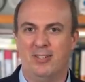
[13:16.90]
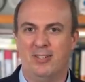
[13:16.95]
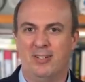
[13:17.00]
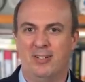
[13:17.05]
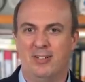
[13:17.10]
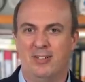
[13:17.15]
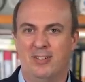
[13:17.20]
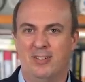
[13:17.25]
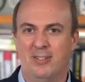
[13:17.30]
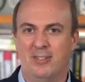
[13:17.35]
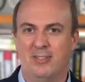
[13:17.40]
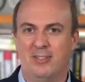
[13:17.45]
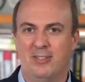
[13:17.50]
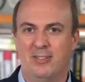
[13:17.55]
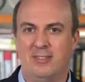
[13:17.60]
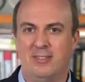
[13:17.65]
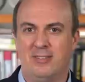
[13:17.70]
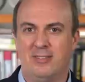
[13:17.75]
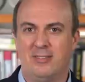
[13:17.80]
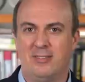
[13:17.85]

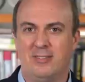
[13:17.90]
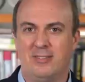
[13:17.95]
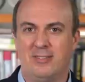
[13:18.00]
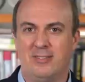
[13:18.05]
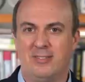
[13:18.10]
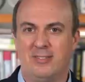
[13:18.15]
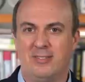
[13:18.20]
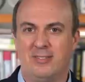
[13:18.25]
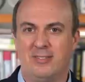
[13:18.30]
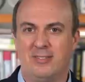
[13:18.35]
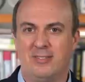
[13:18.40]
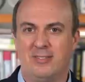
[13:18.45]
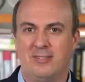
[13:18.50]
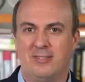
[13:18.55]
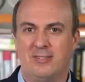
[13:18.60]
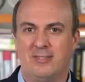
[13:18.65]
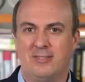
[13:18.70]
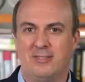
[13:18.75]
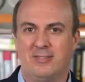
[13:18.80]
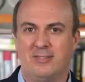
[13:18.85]

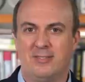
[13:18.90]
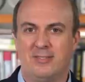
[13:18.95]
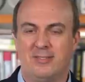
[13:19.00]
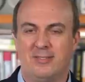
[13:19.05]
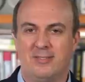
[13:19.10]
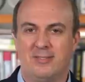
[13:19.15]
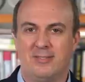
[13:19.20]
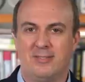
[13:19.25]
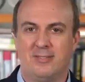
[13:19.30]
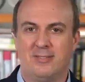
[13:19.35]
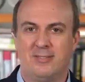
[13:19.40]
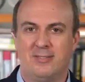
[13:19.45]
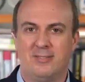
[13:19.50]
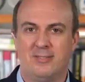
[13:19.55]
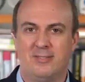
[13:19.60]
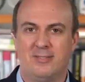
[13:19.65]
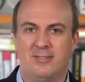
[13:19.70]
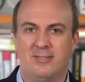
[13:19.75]
No words are spoken by the person on screen.